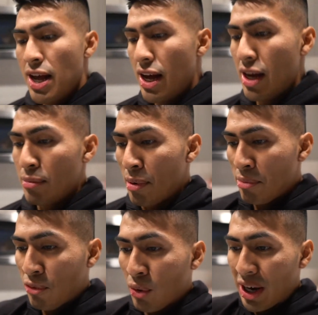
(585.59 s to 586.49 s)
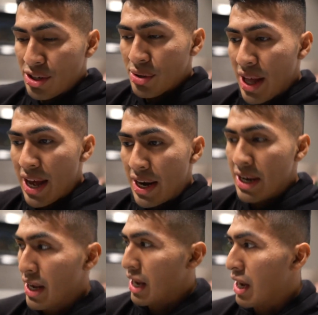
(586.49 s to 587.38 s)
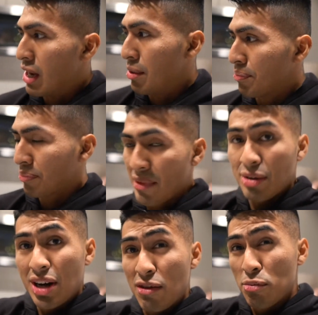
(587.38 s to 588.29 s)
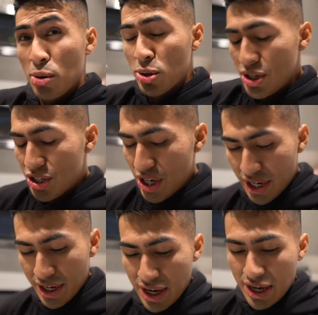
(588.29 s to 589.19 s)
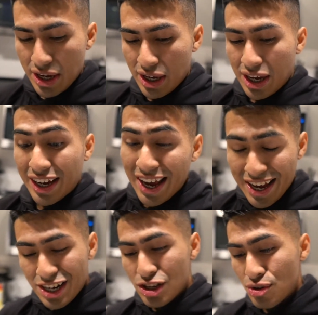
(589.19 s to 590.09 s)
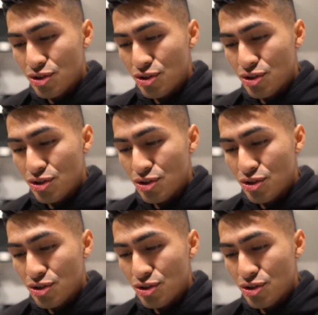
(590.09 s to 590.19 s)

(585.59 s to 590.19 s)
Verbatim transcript: But before I do that, I'm gonna have a protein shake. Again, 2